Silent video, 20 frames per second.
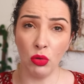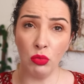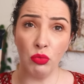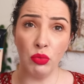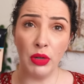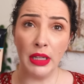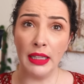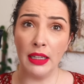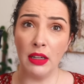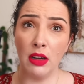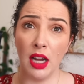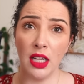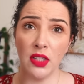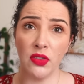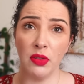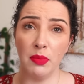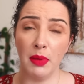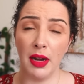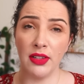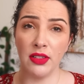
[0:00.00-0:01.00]
Really nice
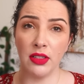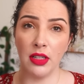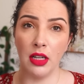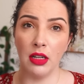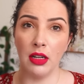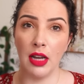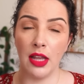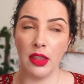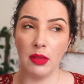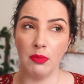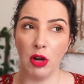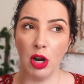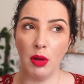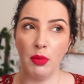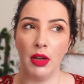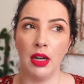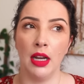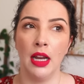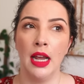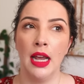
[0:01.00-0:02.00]
for my skin at the
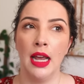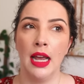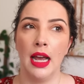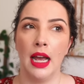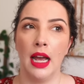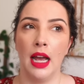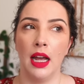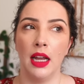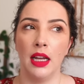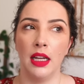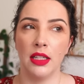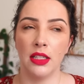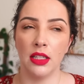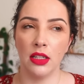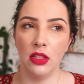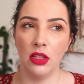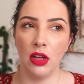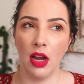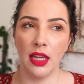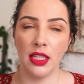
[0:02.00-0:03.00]
moment. It's a
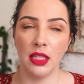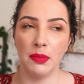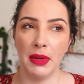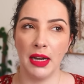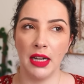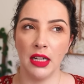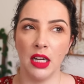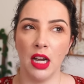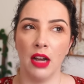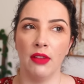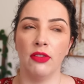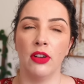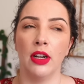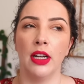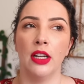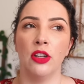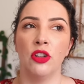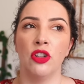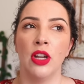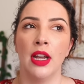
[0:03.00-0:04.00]
nice amount of
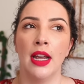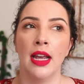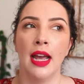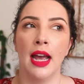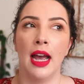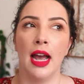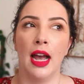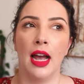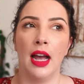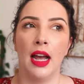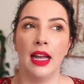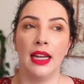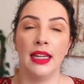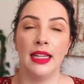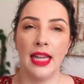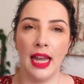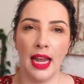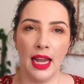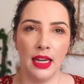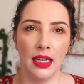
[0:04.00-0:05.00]
coverage.
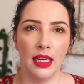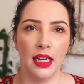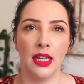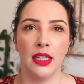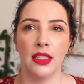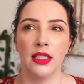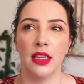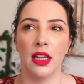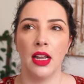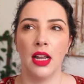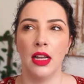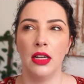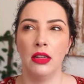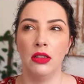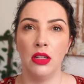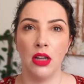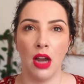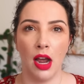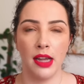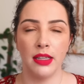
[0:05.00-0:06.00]
Again, it's a
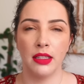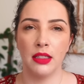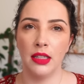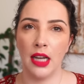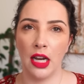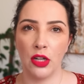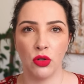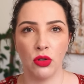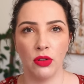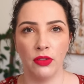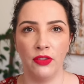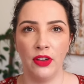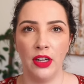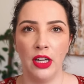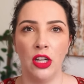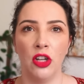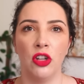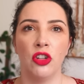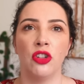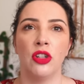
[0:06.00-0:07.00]
nice natural
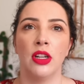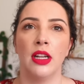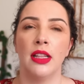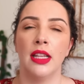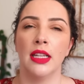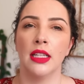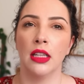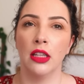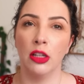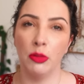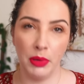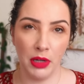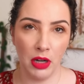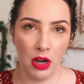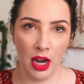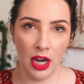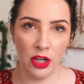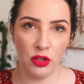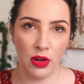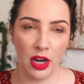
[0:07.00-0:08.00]
finish. There's a little bit of
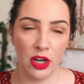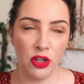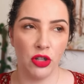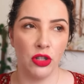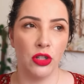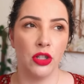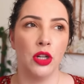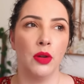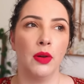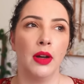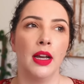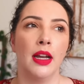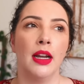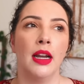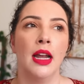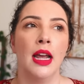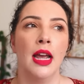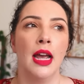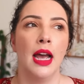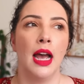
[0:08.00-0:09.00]
hydration to
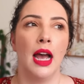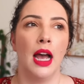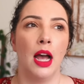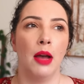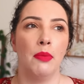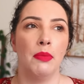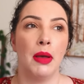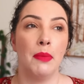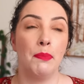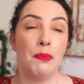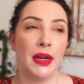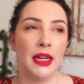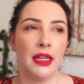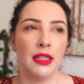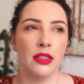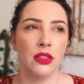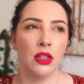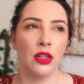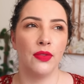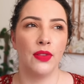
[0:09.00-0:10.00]
it, but
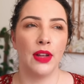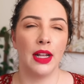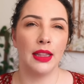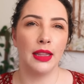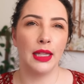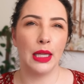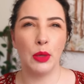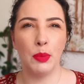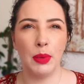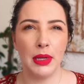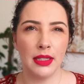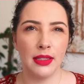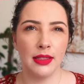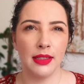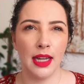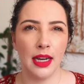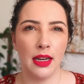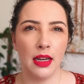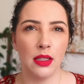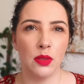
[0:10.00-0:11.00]
it's sort of a little bit
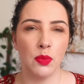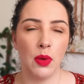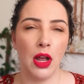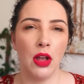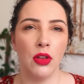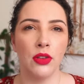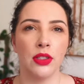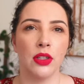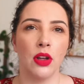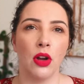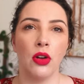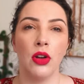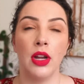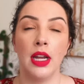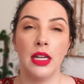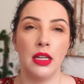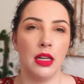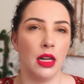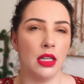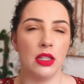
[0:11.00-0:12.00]
set as well. So
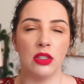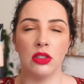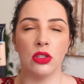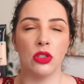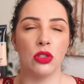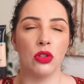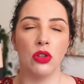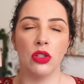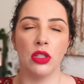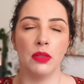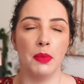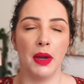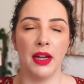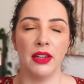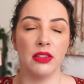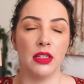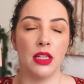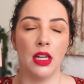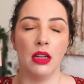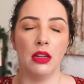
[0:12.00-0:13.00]
it suits my
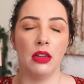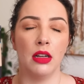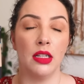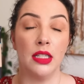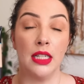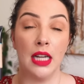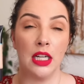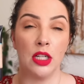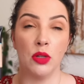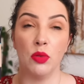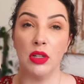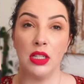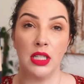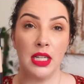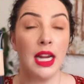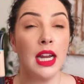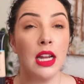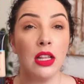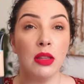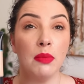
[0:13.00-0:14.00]
skin down to a
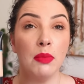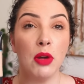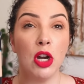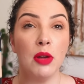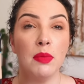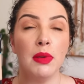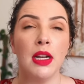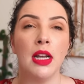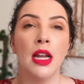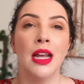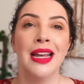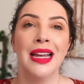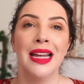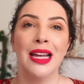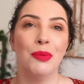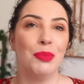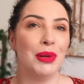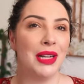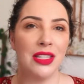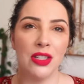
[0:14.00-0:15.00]
T at the moment,
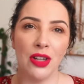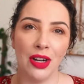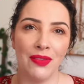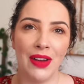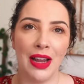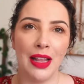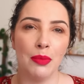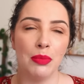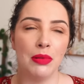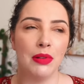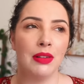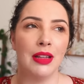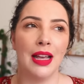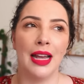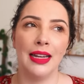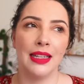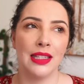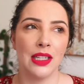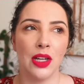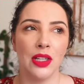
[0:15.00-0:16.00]
but it's not available.
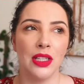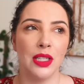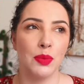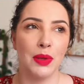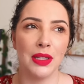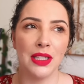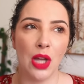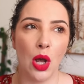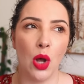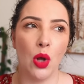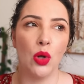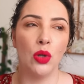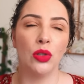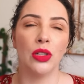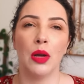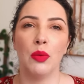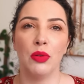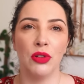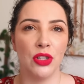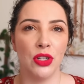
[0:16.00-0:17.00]
And it's this one's old.
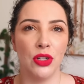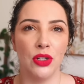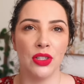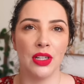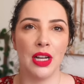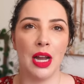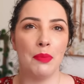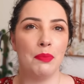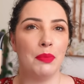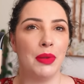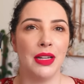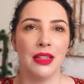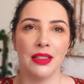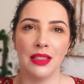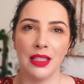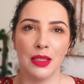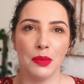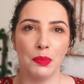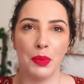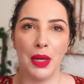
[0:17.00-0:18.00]
I want to use it up because
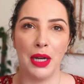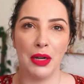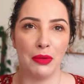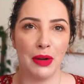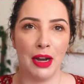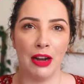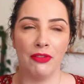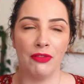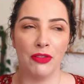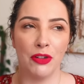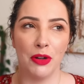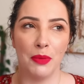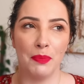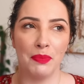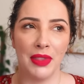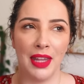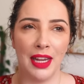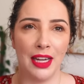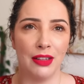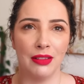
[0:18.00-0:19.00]
it's been around for,
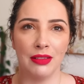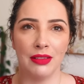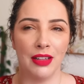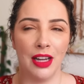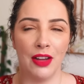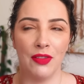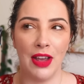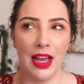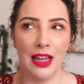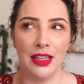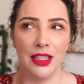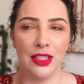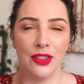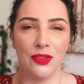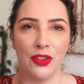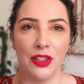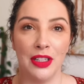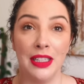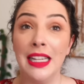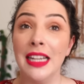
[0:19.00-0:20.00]
like, I've had this
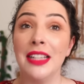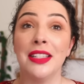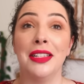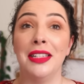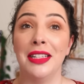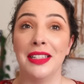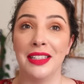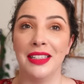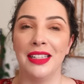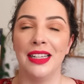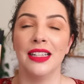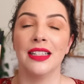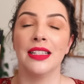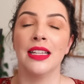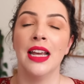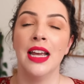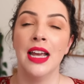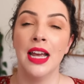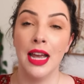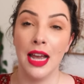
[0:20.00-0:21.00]
for years and years and years.
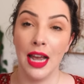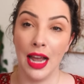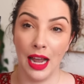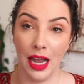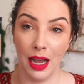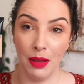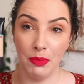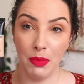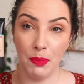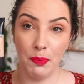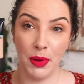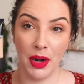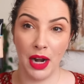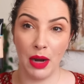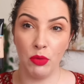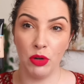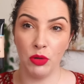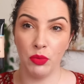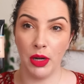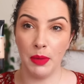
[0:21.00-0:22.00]
But I
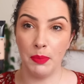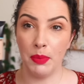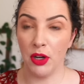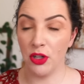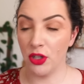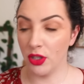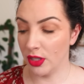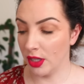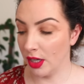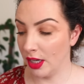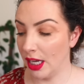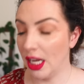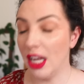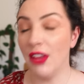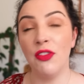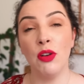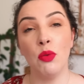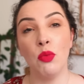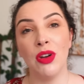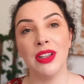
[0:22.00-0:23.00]
would repurchase it
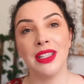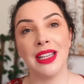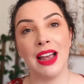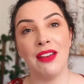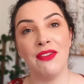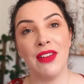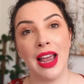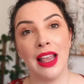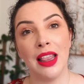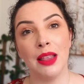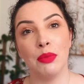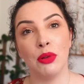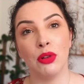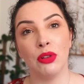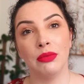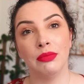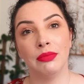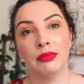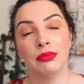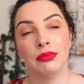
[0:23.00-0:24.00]
if it was
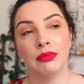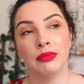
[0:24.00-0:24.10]
available,